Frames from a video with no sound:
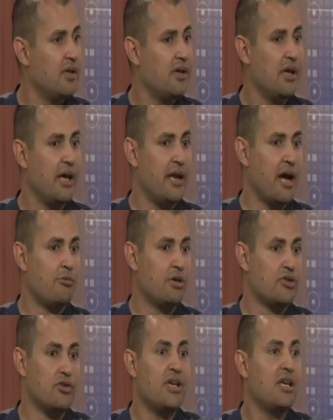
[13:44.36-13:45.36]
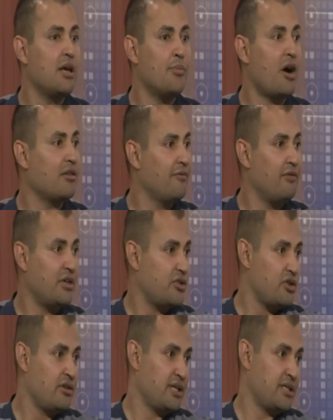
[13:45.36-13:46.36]
And I was thinking about it very
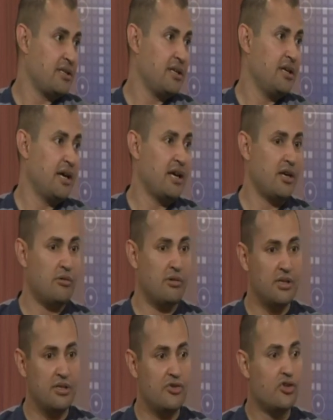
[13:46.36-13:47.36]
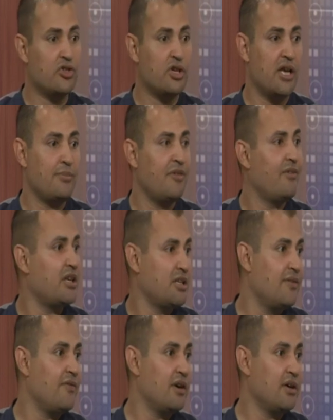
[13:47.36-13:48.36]
seriously, and I know the decision going to be very
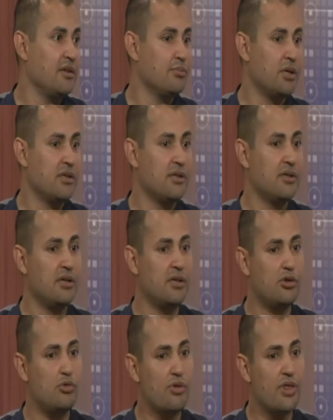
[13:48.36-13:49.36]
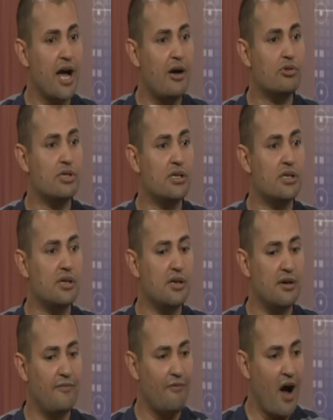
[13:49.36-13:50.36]
difficult. But in
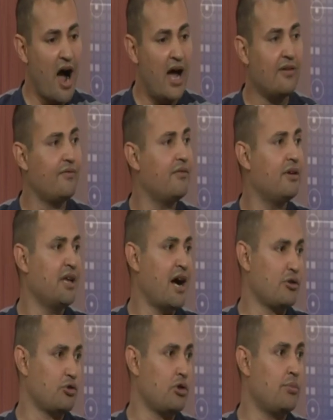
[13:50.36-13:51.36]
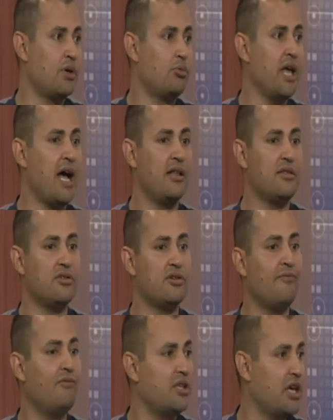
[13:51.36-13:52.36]
2005, in October, we had this
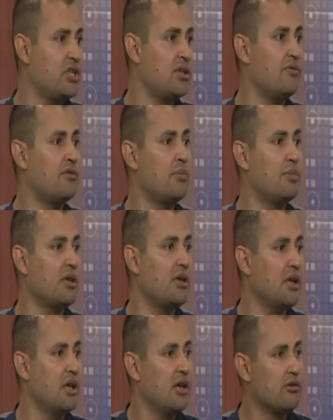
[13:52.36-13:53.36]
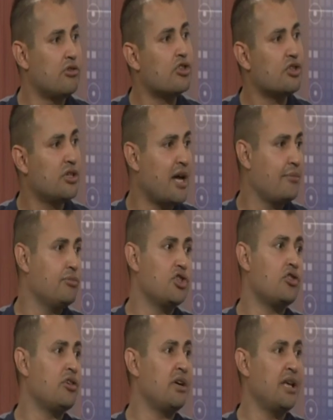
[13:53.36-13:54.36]
invitation from the Christian and
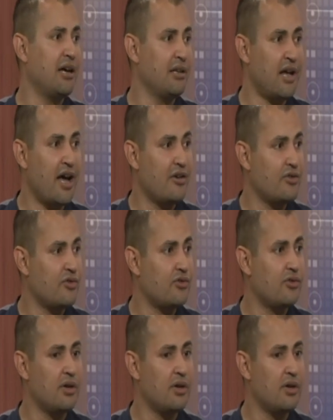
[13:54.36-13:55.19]
Missionary Alliance